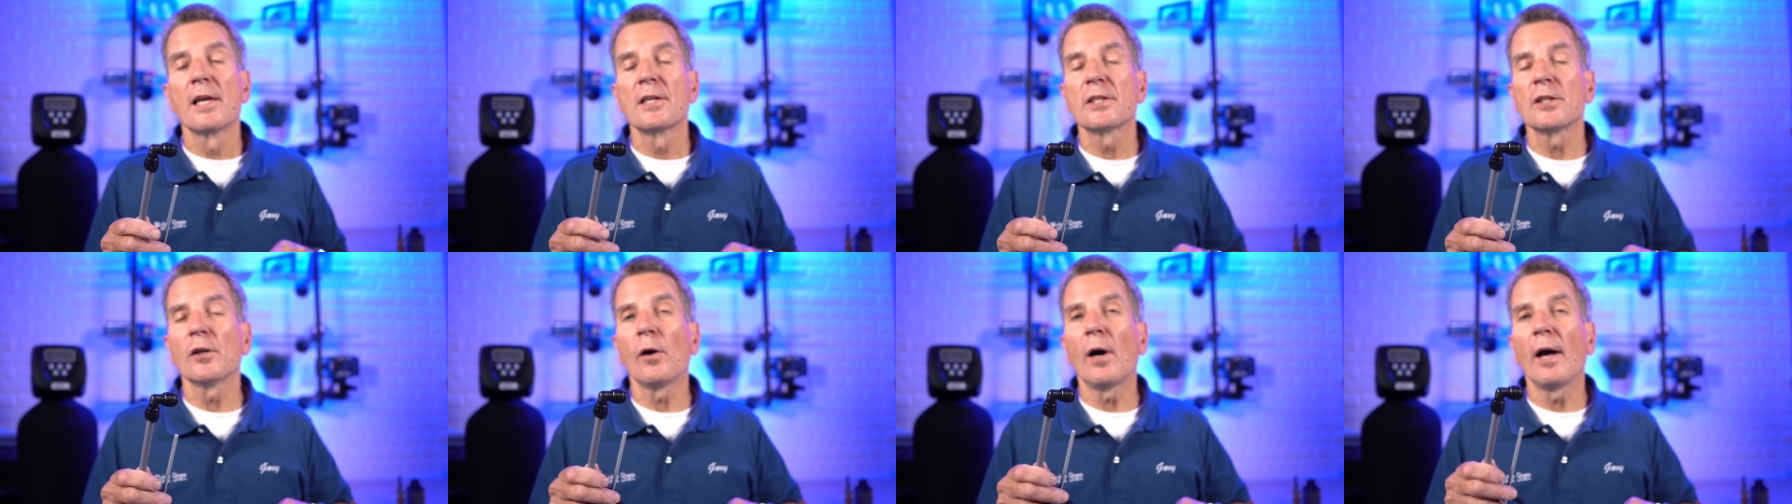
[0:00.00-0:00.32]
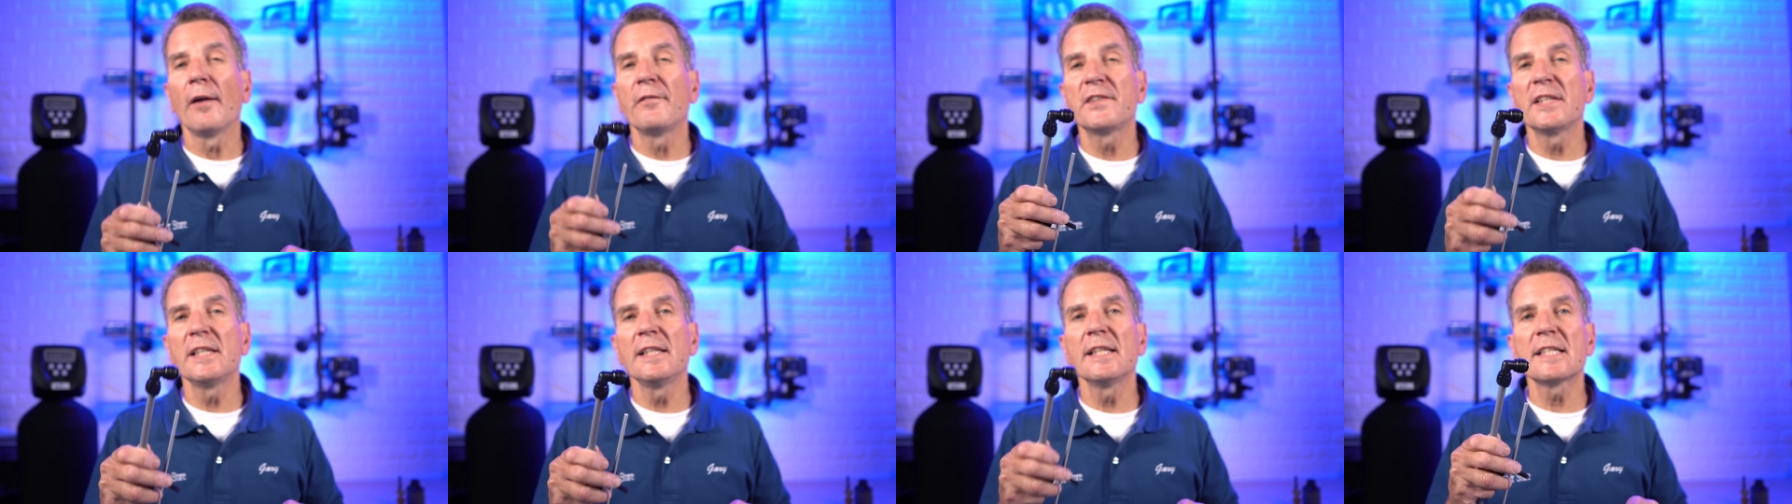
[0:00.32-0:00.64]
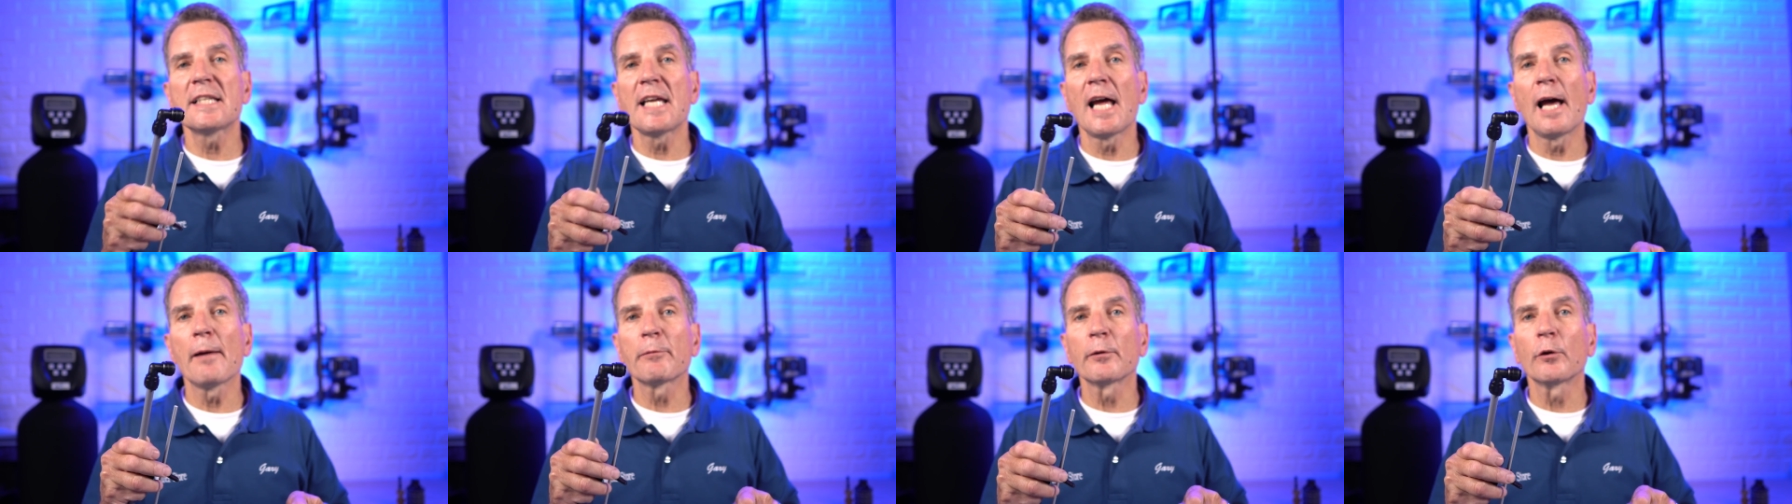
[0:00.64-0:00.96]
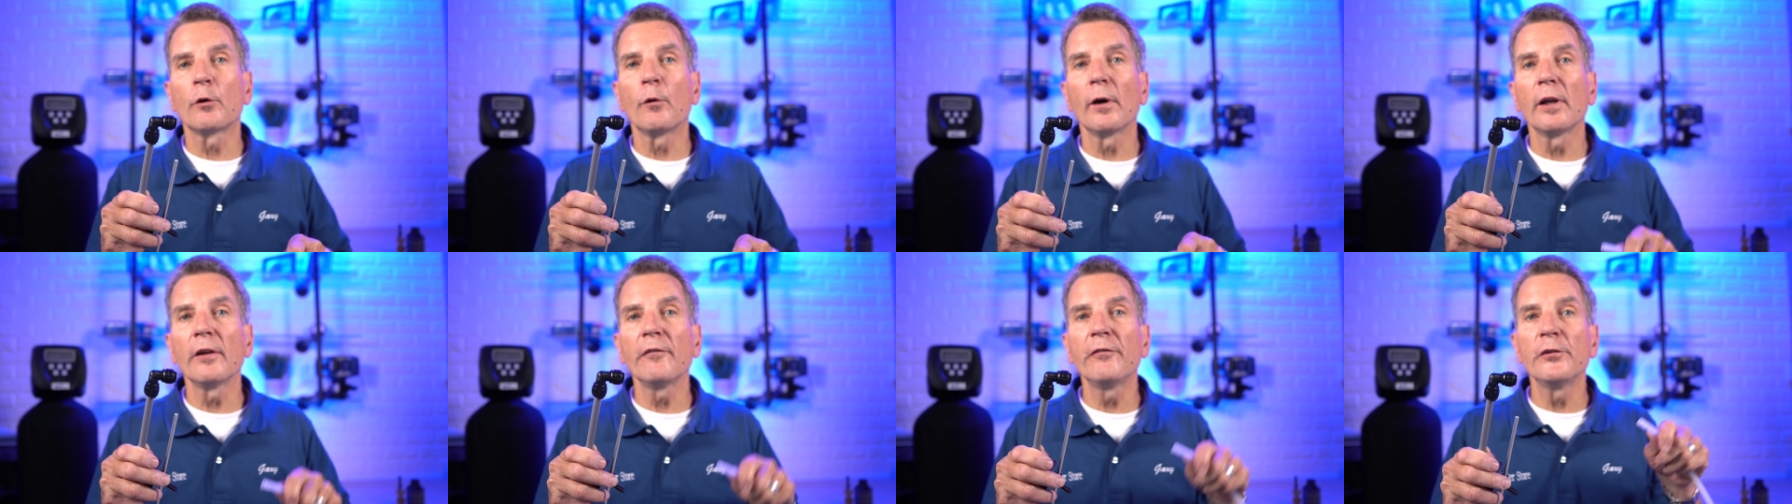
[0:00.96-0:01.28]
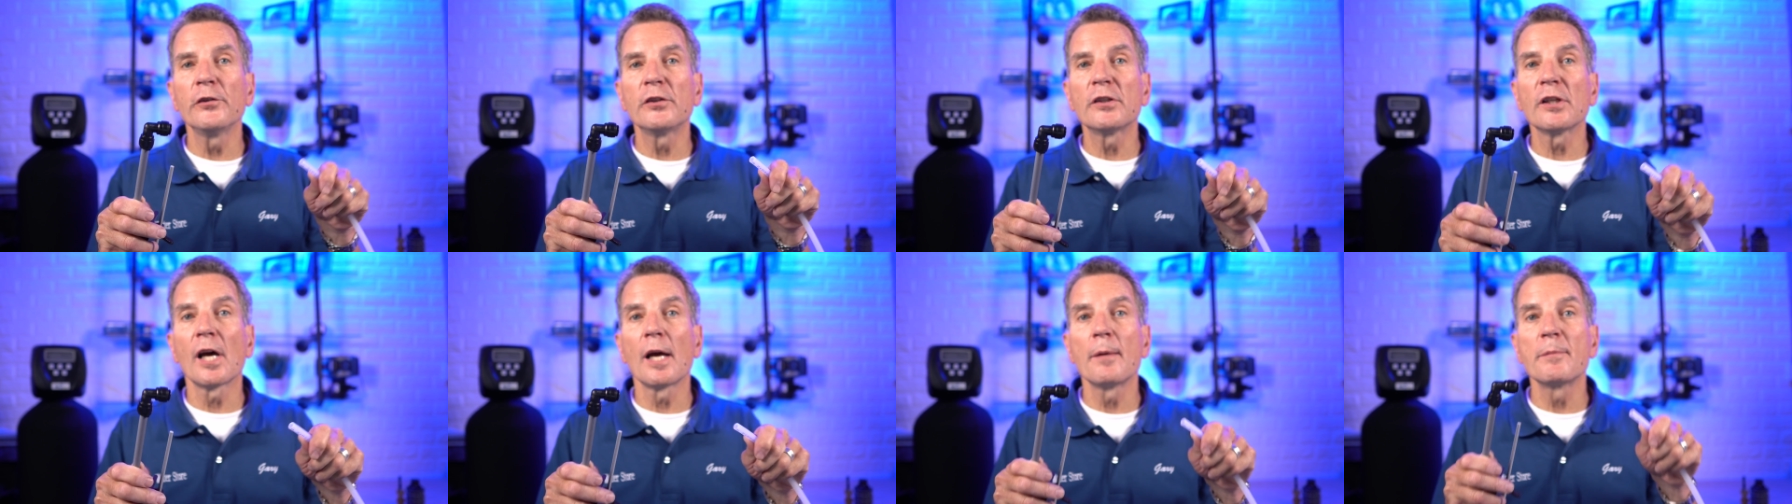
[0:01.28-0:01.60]
So I've seen this happen quite a
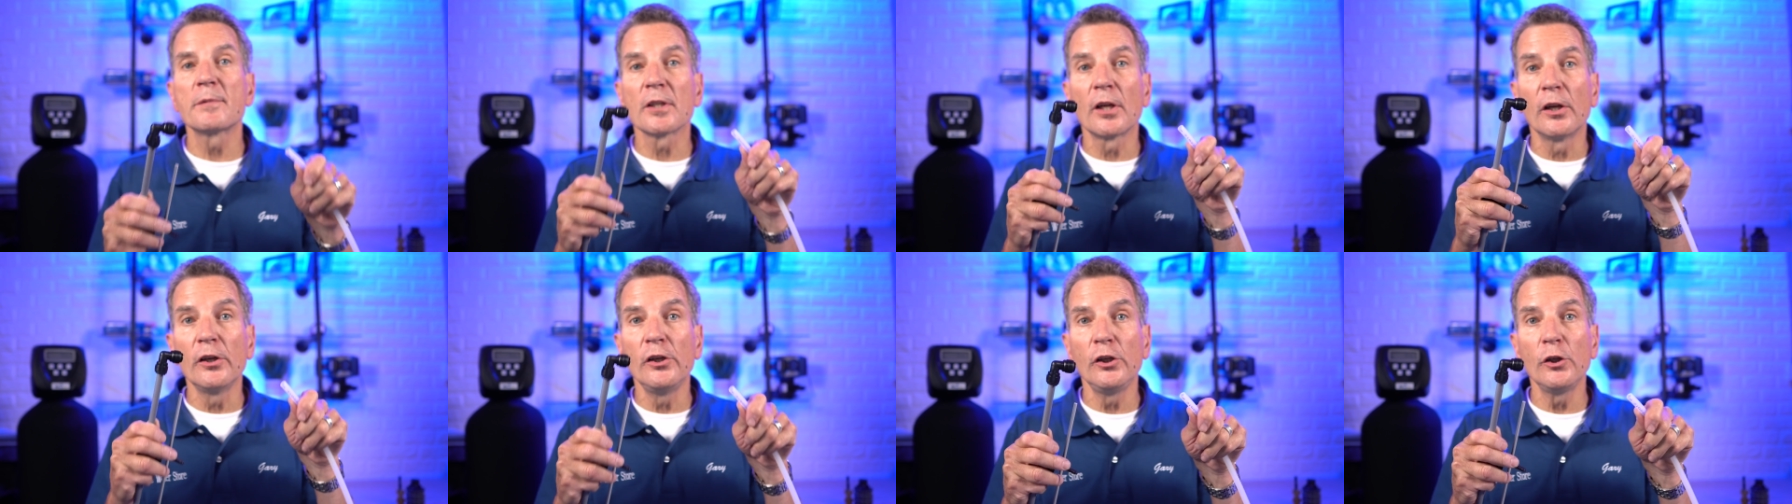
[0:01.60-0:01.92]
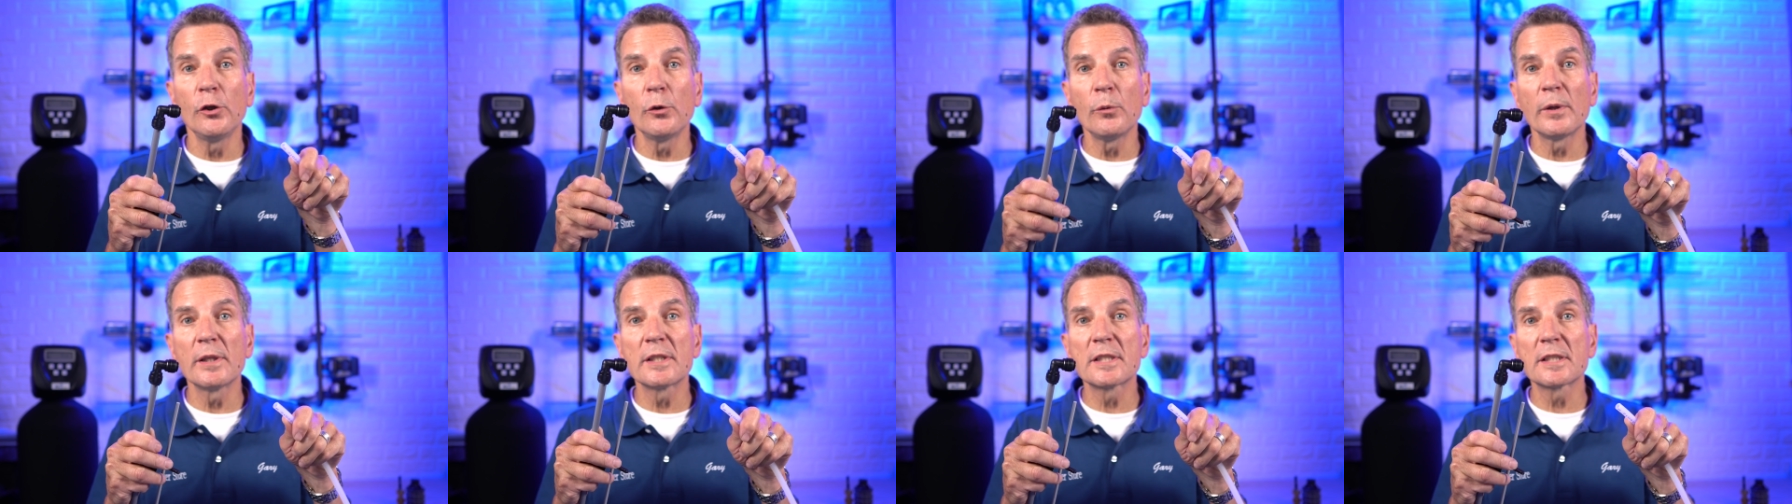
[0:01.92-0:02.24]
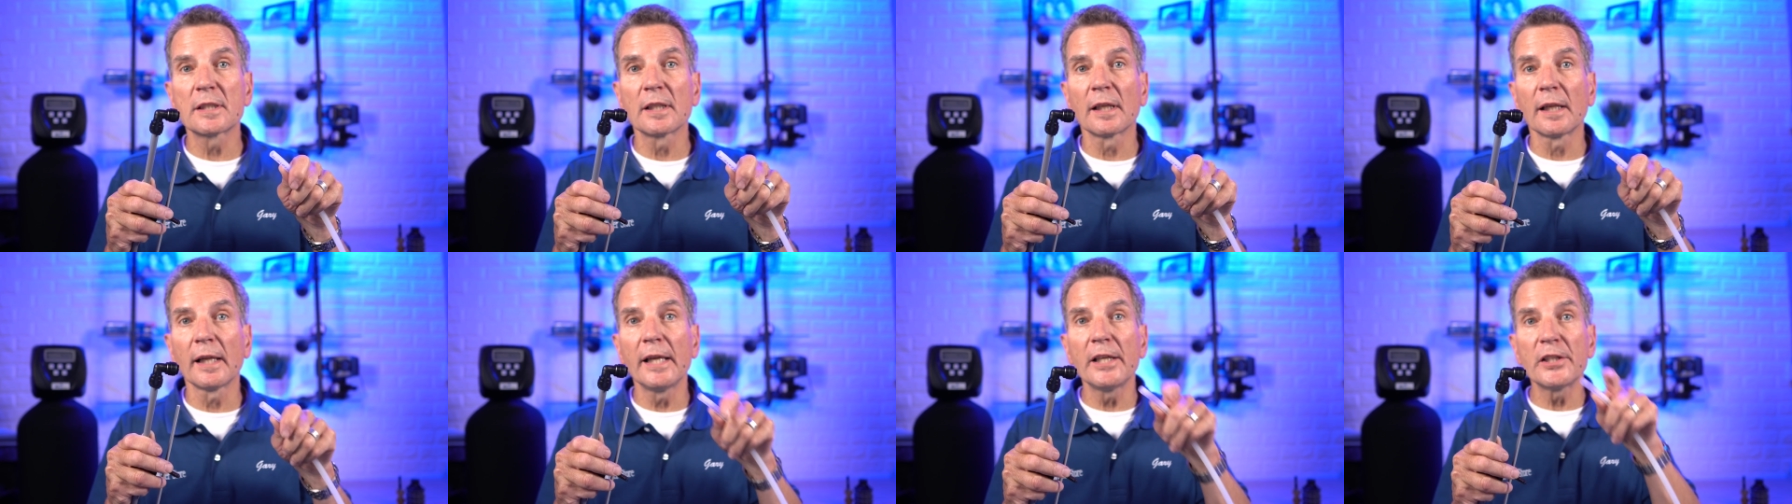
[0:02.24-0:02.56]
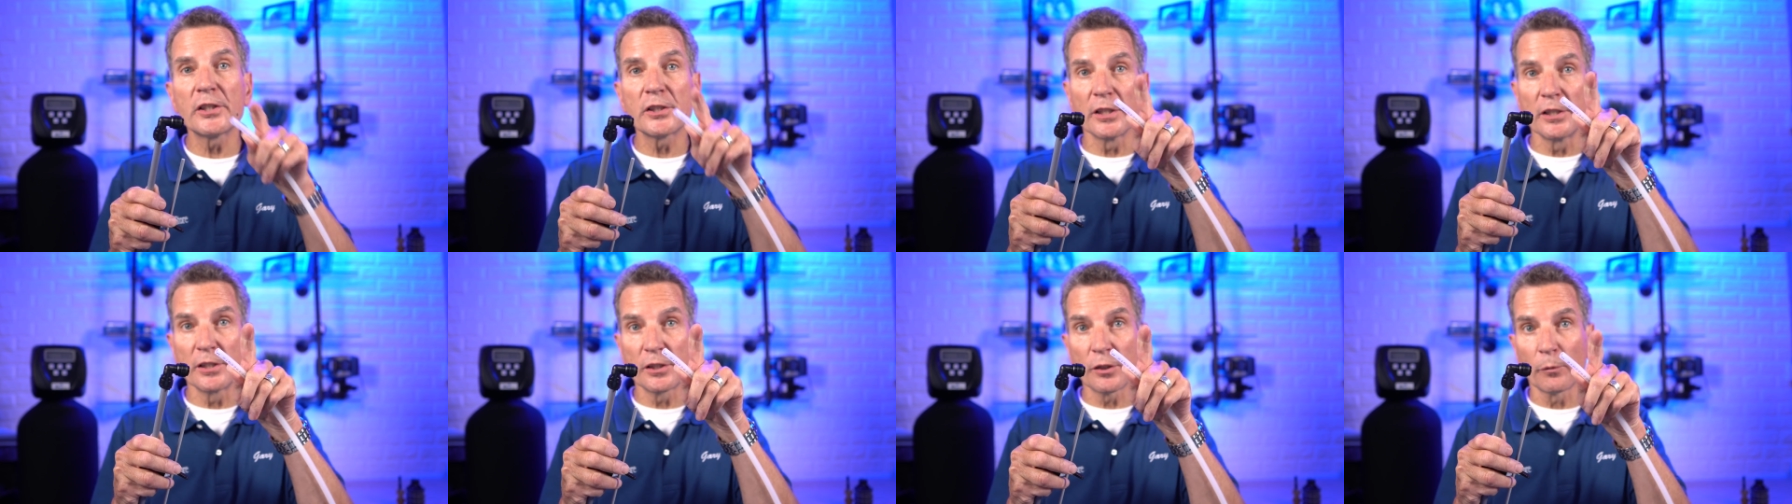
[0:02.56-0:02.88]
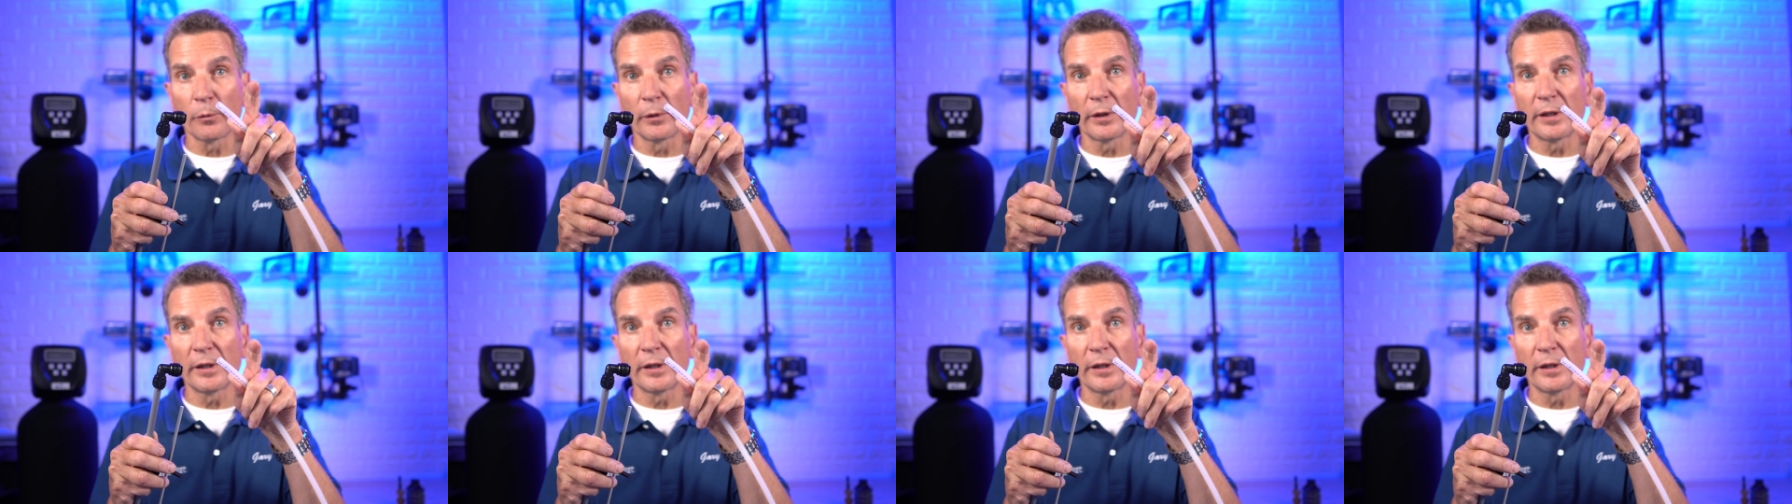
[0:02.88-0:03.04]
few times on new installations